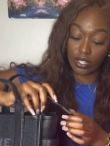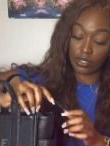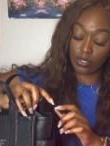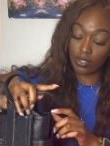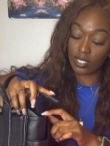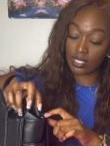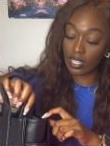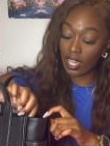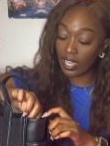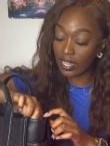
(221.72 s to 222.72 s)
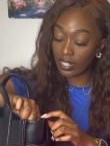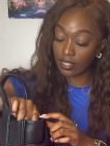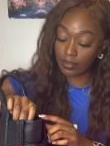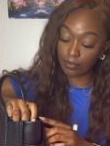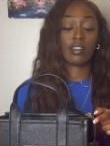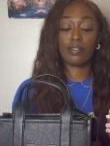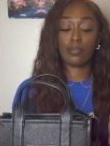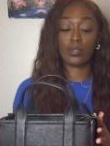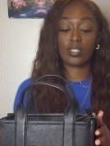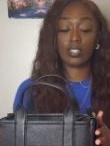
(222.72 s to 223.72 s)
to the side.
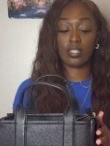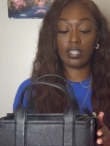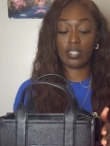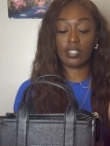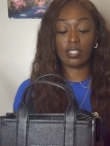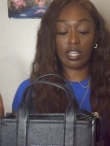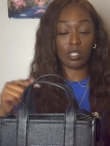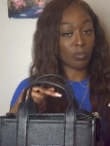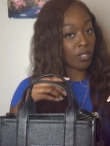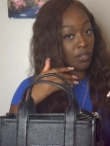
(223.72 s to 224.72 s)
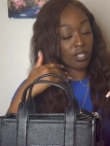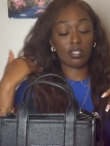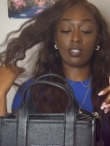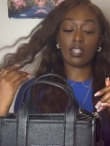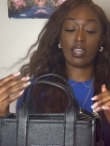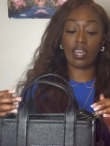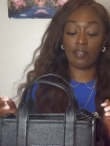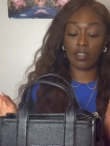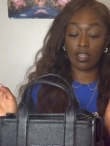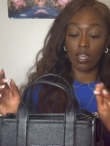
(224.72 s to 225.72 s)
Unfortunately, the size below this does not have
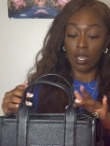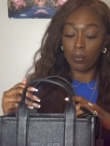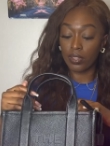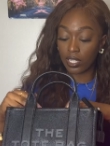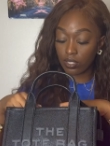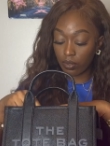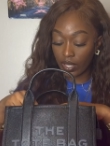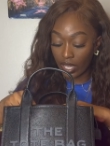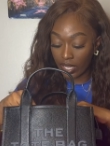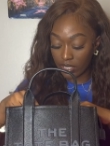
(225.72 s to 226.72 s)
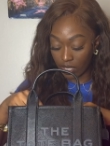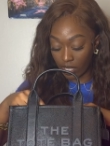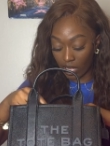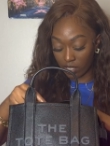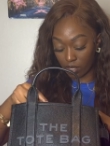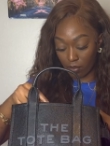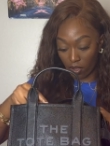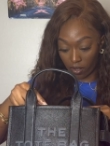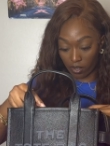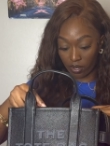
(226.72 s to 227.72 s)
it, but that's okay. It's a lot
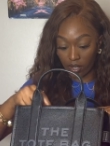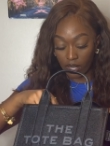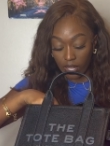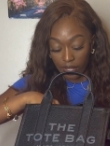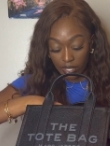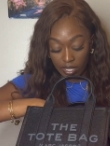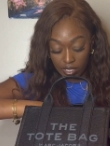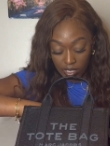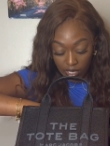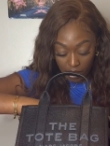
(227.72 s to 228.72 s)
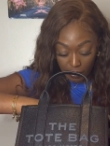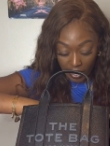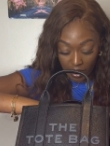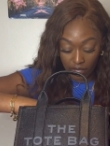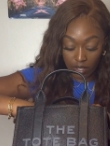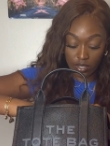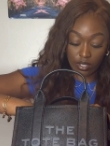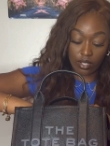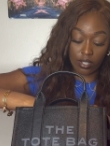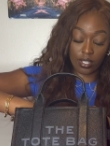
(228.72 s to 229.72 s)
smaller. Inside of the bag looks
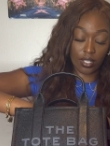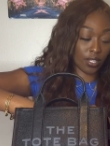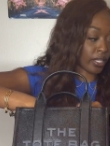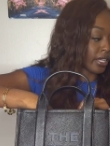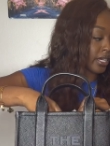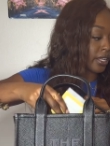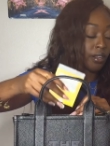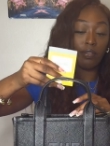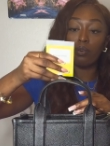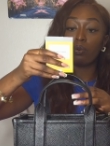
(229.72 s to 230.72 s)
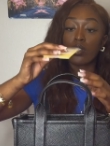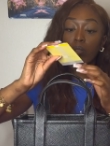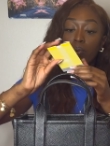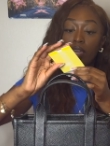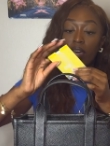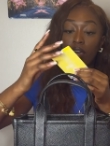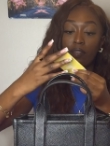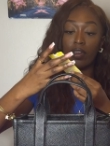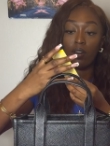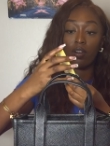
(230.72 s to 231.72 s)
good, and of course we have
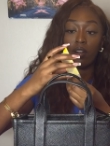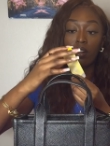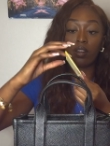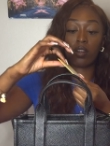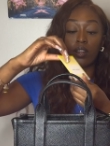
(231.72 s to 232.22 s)
our